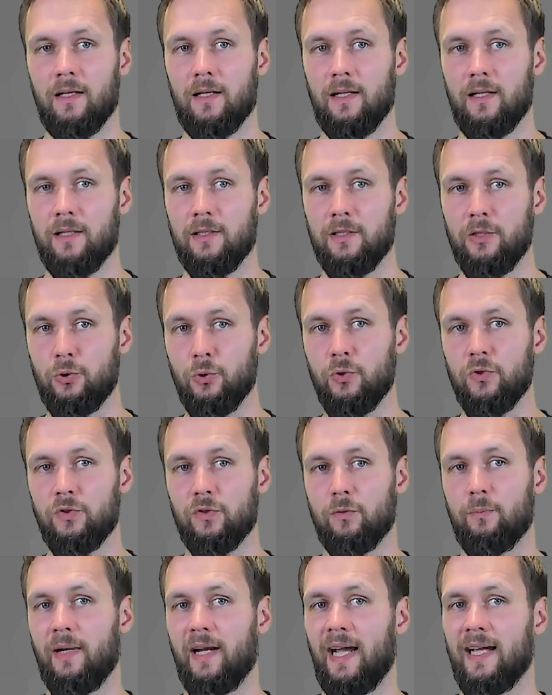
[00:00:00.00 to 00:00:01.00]
You do so
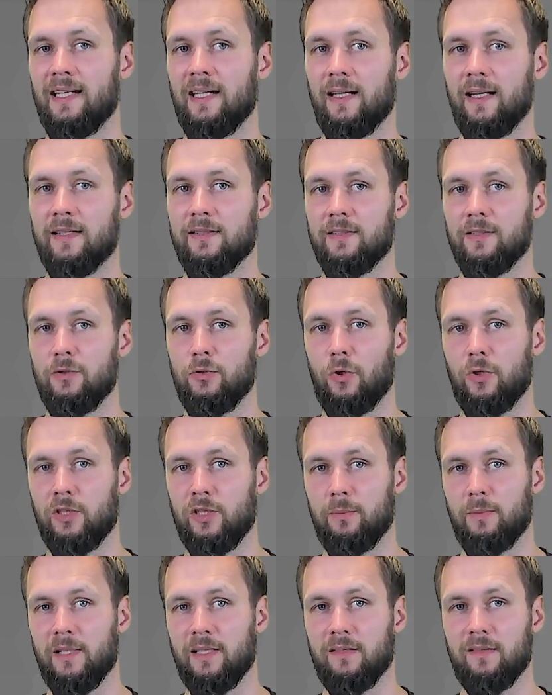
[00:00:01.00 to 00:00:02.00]
by analyzing
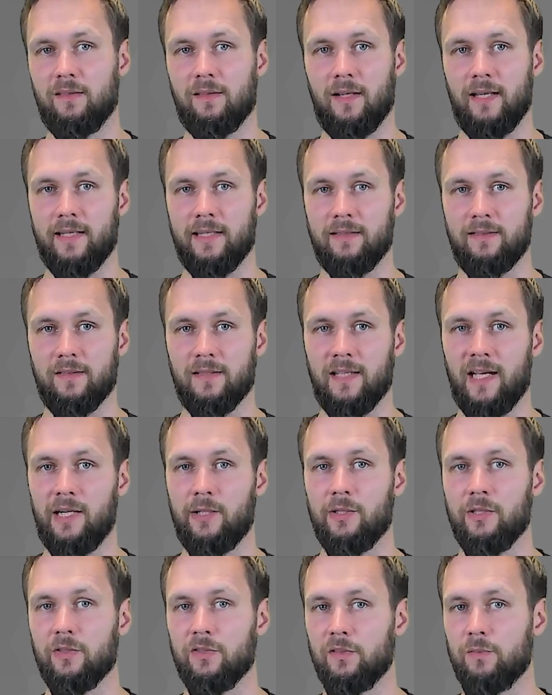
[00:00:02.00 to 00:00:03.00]
documents like
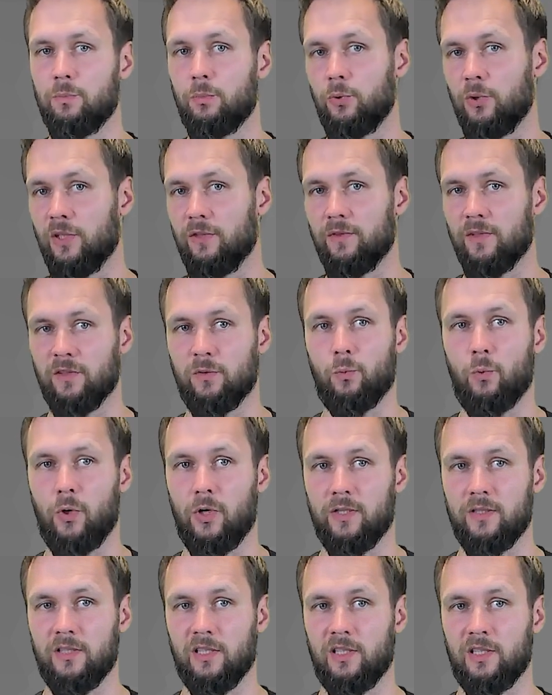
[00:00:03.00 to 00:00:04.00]
scenarios, previous
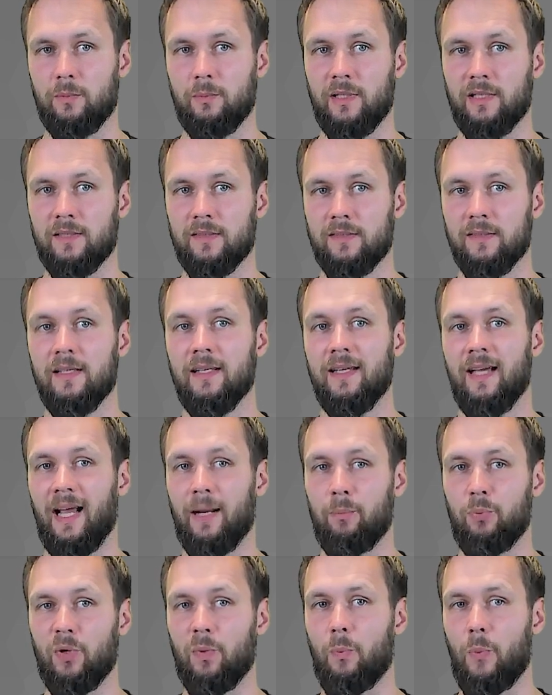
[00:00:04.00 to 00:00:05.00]
work documents, and
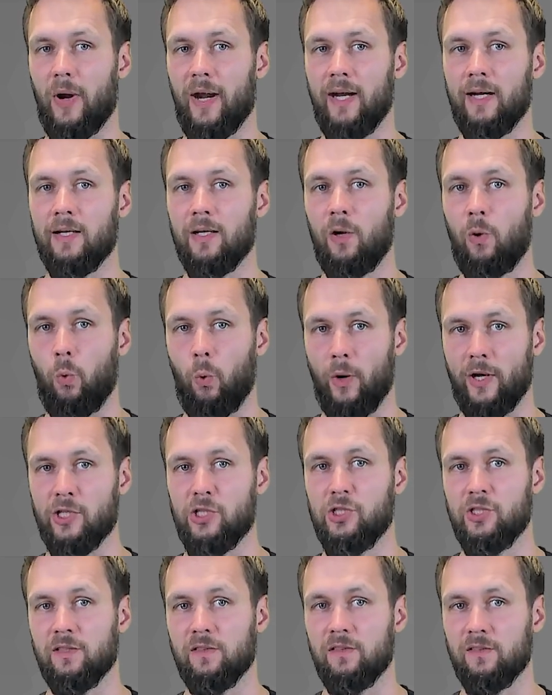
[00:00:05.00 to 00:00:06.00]
prepare
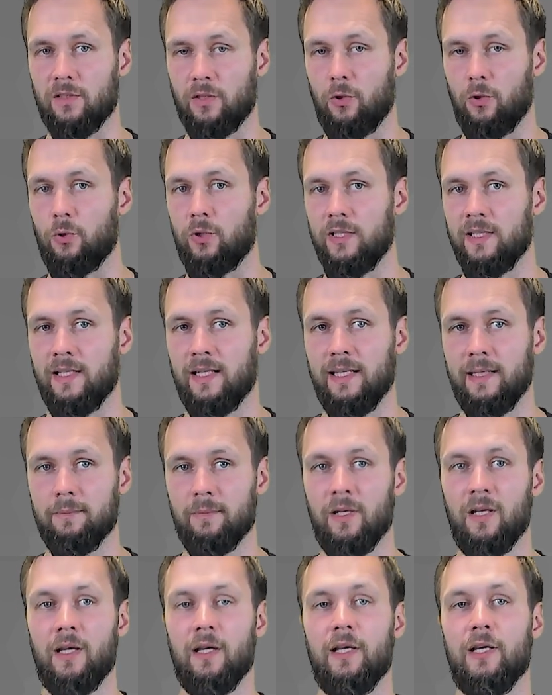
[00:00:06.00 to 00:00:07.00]
questions accordingly.
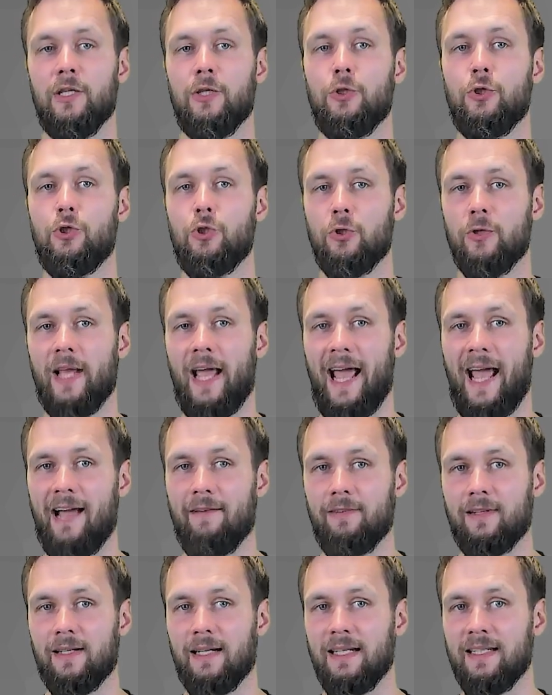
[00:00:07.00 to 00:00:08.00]
You should
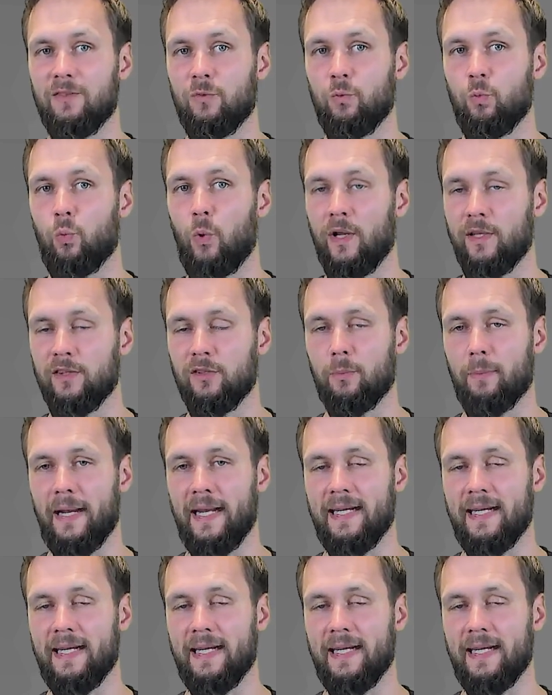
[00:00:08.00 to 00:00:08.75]
have at least one domain